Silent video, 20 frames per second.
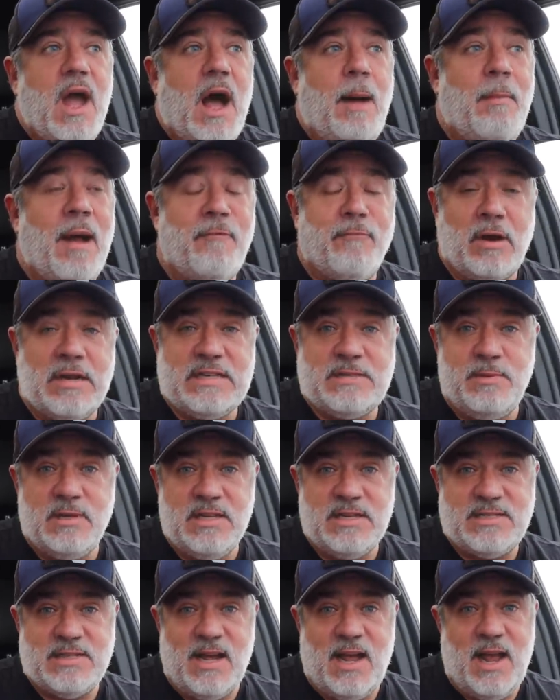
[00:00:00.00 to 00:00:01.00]
Uh, my friends
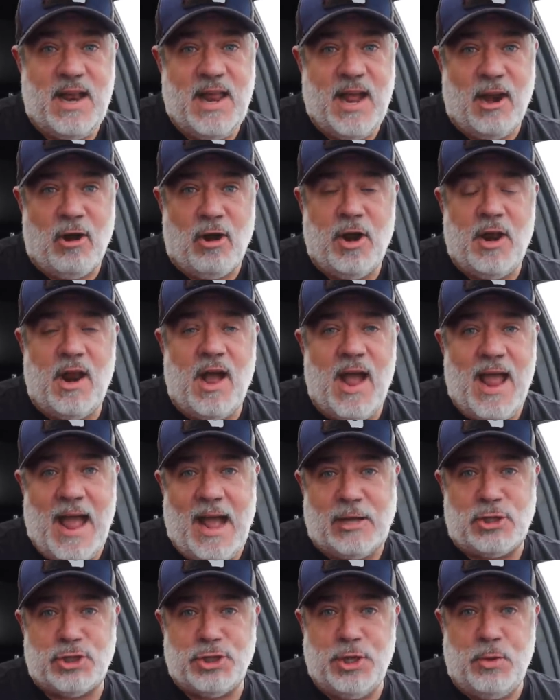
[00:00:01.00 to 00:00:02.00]
Melissa and Aaron and I
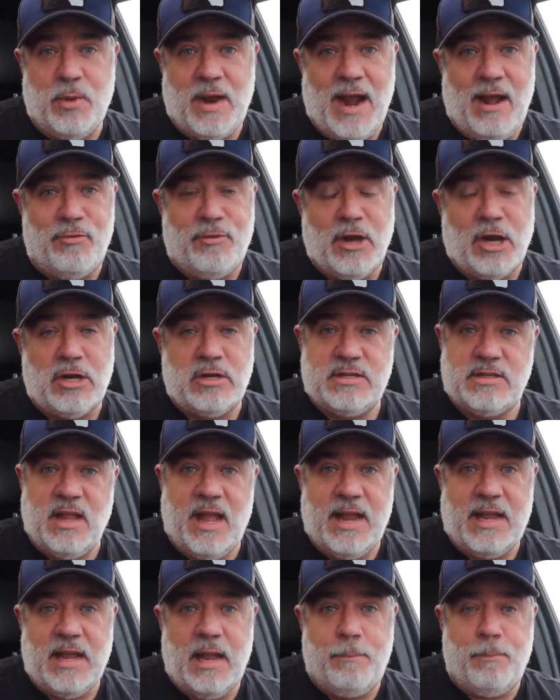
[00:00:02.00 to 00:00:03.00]
actually went out there and did
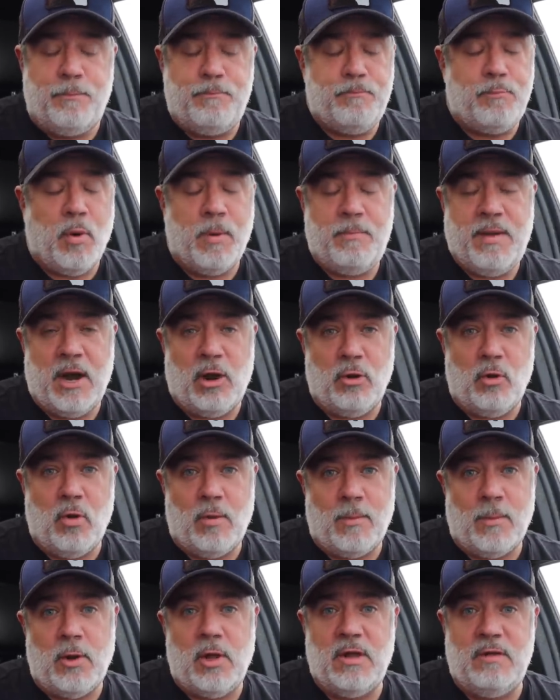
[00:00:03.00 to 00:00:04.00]
like a
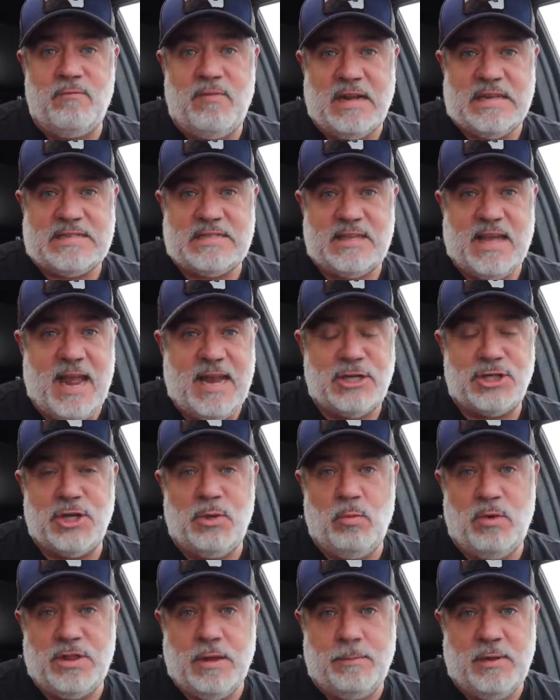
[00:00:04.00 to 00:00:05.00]
paranormal
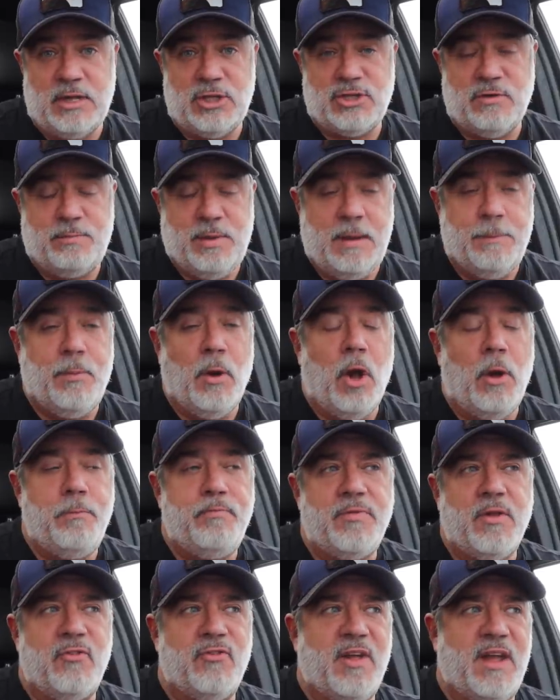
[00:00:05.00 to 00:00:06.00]
investigation with a bunch of people.
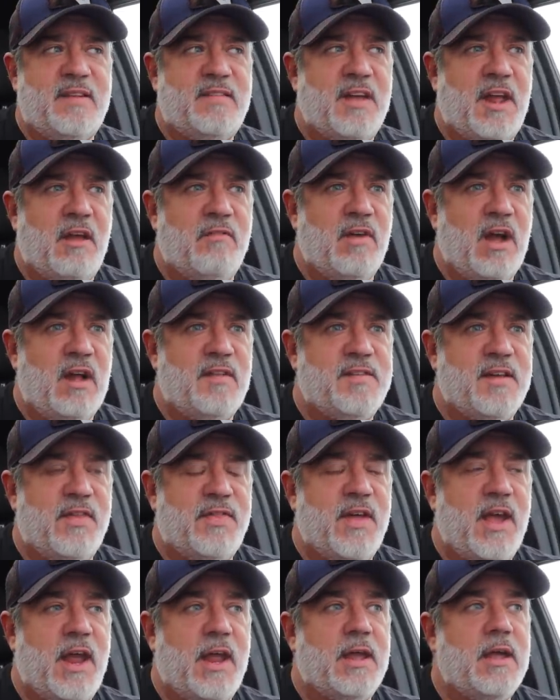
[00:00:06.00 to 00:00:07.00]
There's like 10 of us, I
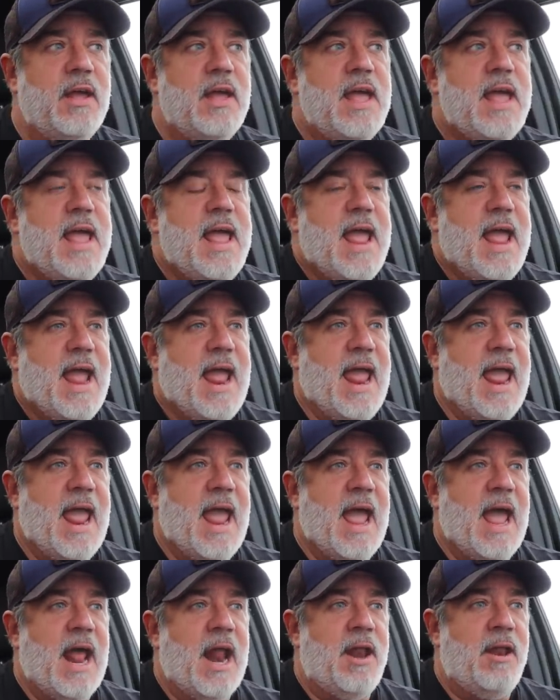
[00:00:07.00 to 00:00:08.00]
think.
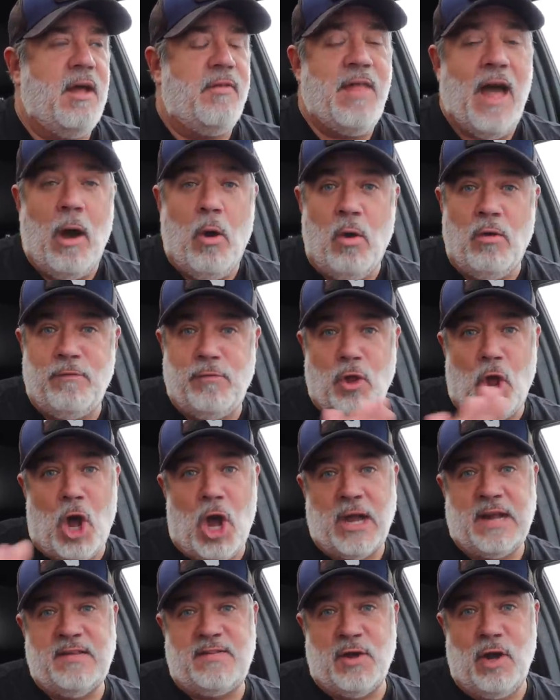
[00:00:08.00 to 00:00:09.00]
And that whole
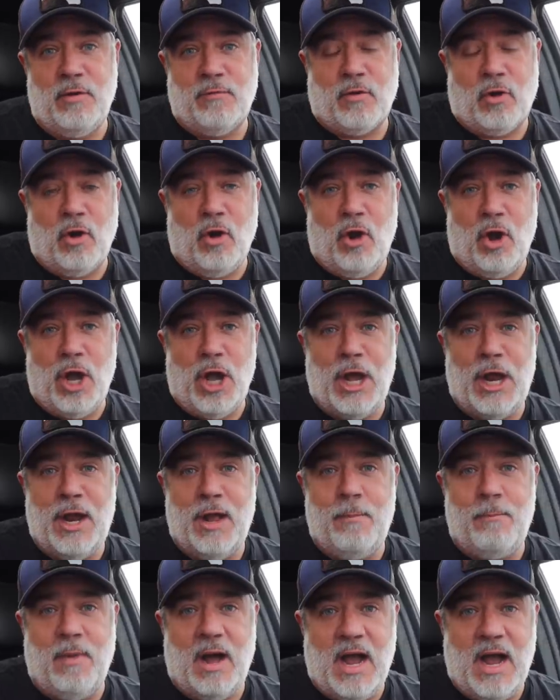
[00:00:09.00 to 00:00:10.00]
vlog is over on
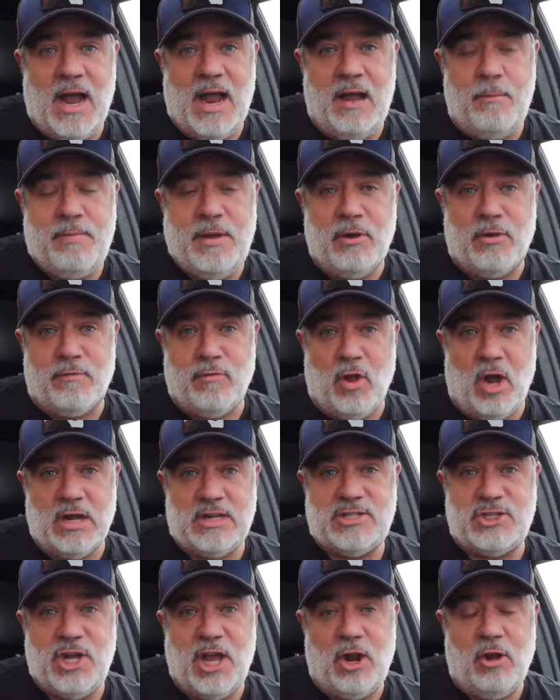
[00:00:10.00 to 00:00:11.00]
my Peter
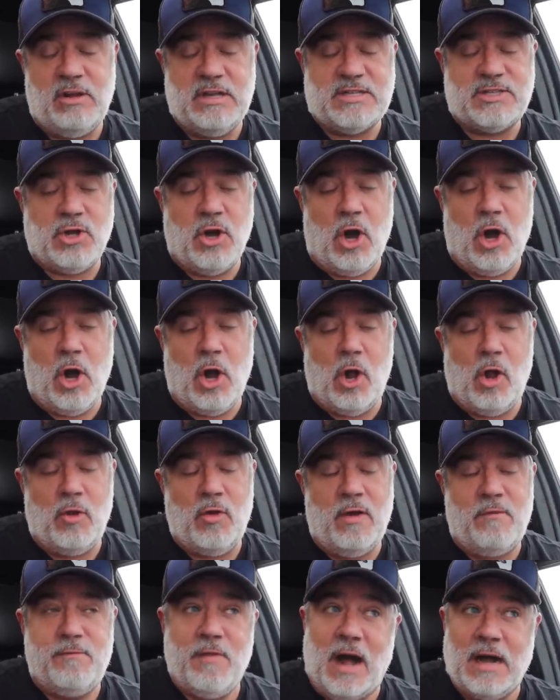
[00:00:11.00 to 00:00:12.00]
Vlogs channel. It's
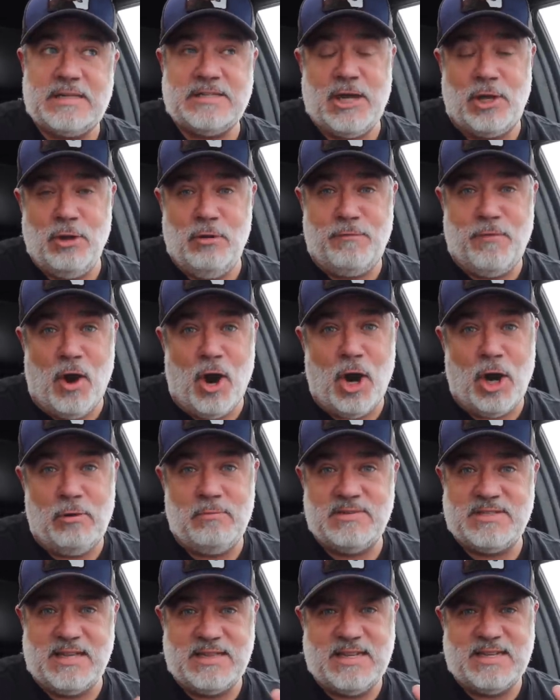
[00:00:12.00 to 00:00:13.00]
called Fox Hollow
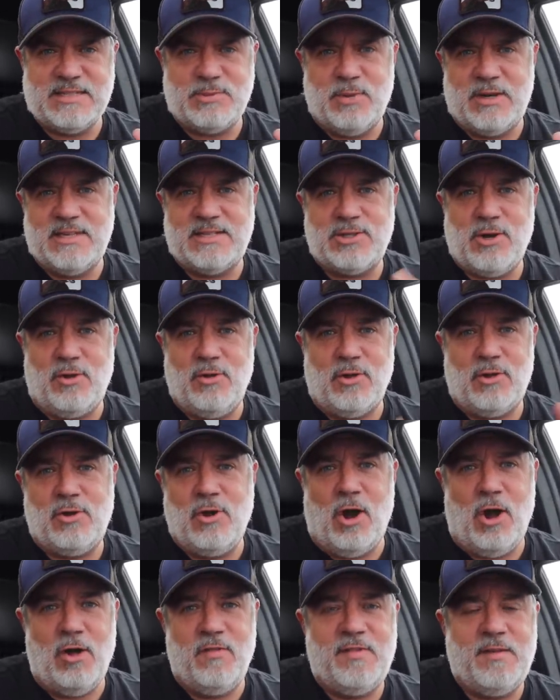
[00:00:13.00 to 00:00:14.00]
Farms, I think is what it's
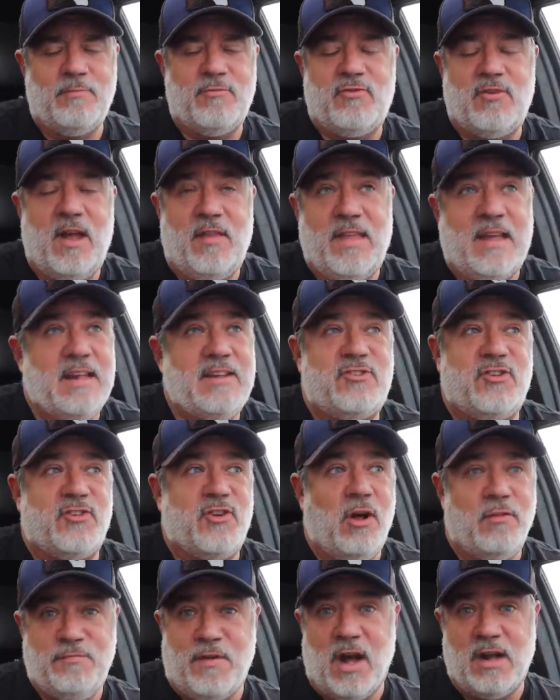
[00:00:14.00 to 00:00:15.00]
called. Some, I think it's
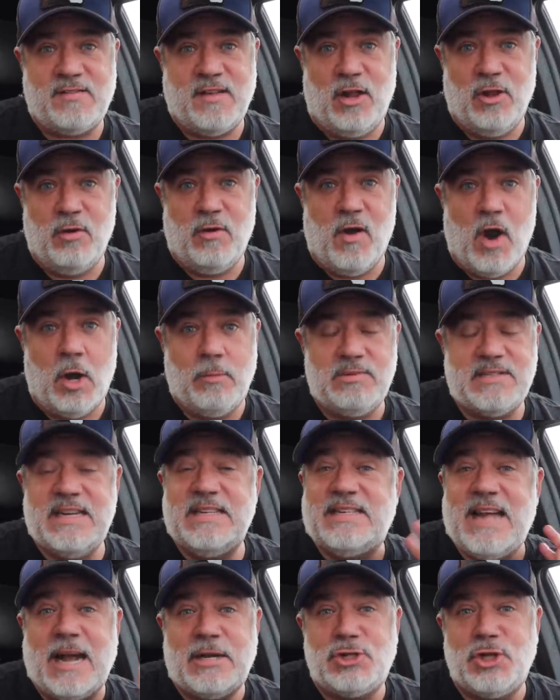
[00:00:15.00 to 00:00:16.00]
just called Fox Hollow Farms.
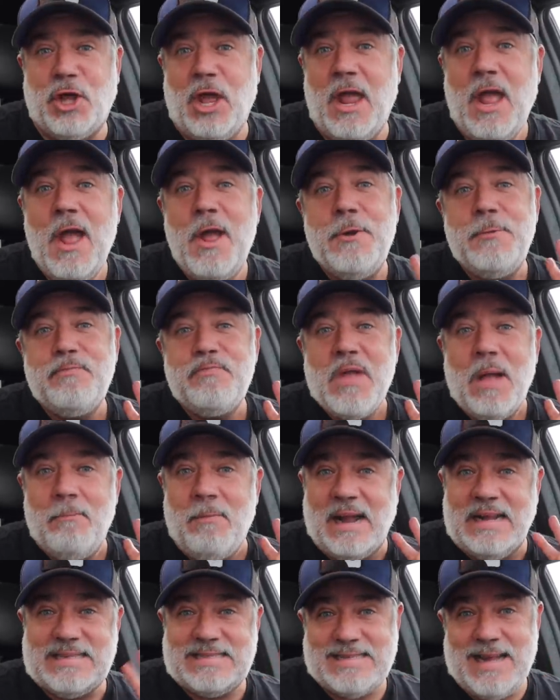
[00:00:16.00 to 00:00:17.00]
It's actually
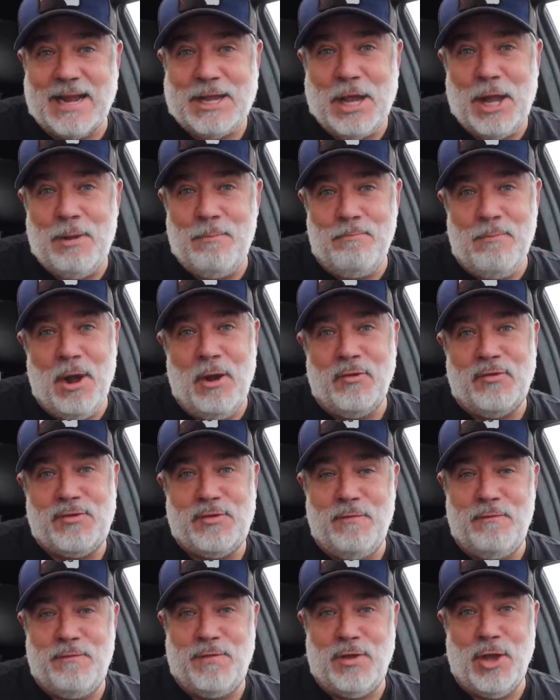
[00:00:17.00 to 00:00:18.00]
my second
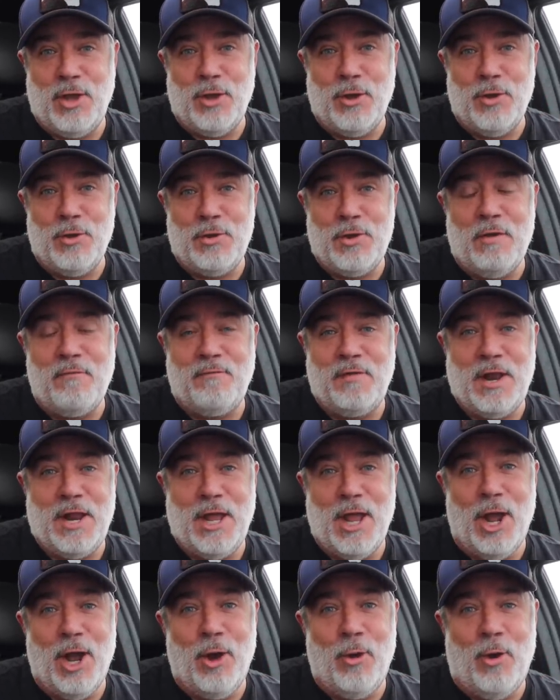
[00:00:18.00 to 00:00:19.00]
most viewed
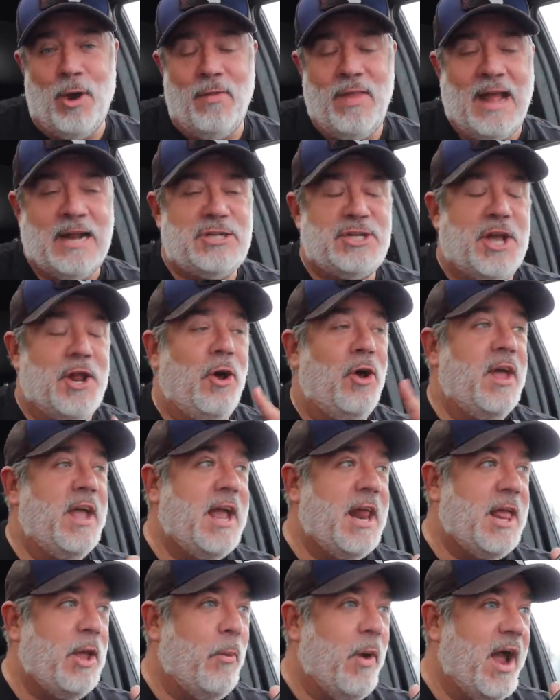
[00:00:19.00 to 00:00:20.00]
video on that channel.
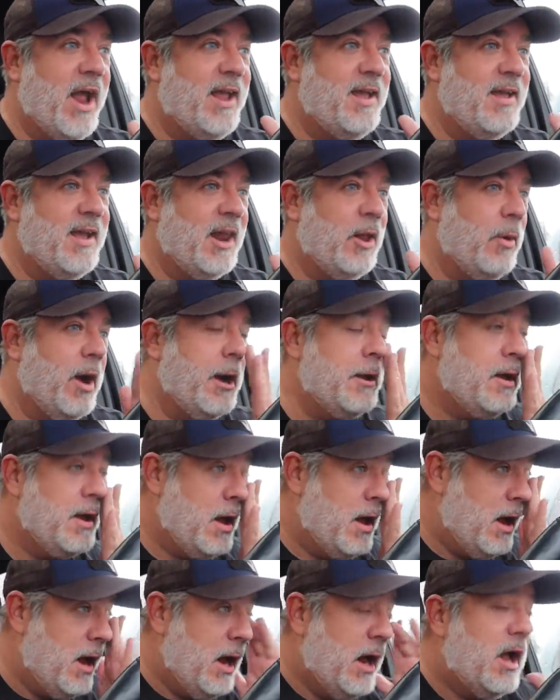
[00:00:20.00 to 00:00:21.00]
Anyway, anyway.
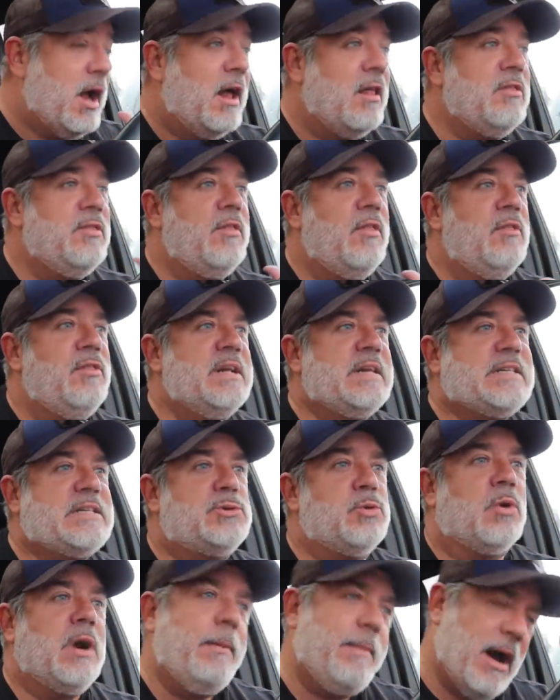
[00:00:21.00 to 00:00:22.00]
The
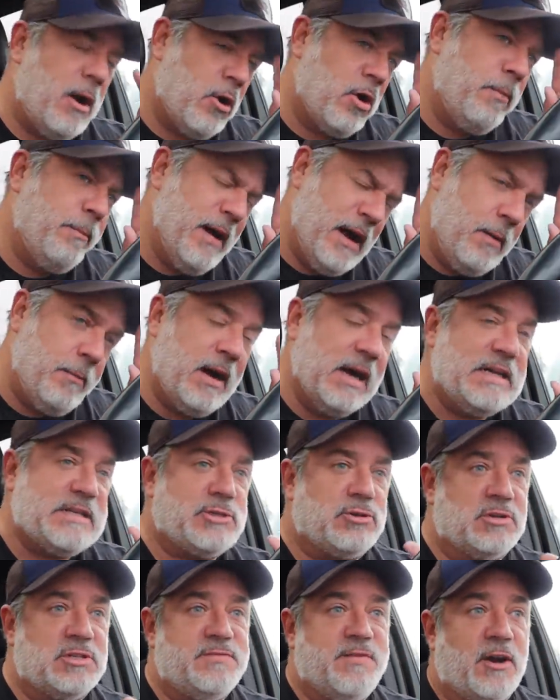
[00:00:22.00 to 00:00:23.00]
story about Herb
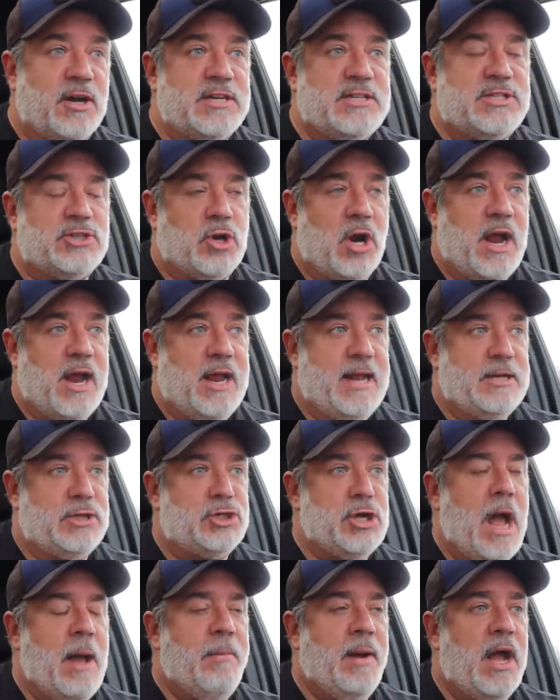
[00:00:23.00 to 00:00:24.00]
Baumeister is very
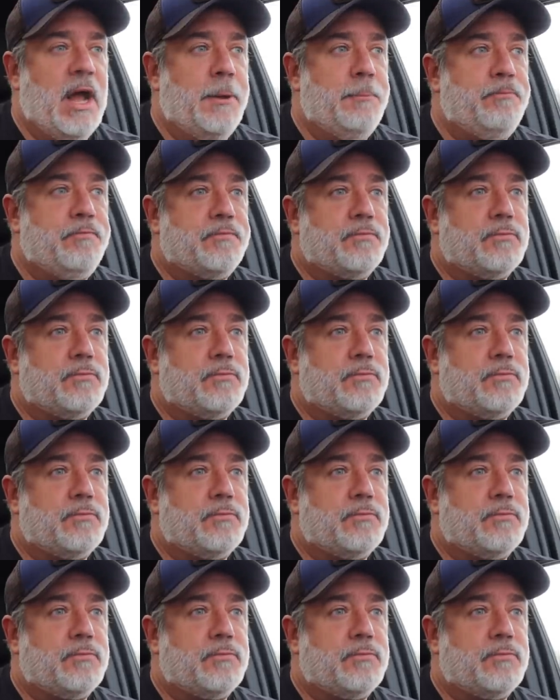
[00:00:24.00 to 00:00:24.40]
strange, but